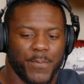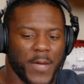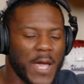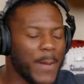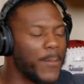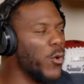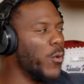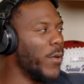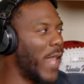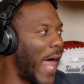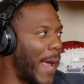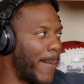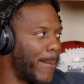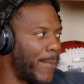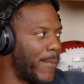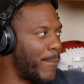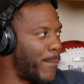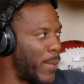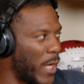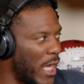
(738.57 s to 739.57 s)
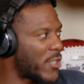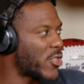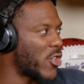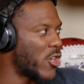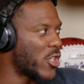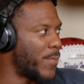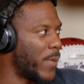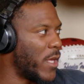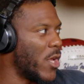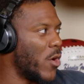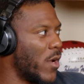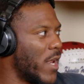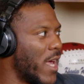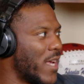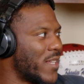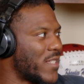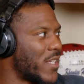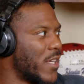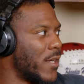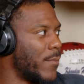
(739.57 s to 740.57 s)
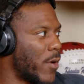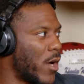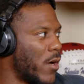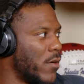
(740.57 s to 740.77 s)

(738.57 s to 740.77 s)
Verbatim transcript: People, like, pictures be on that shit, bro.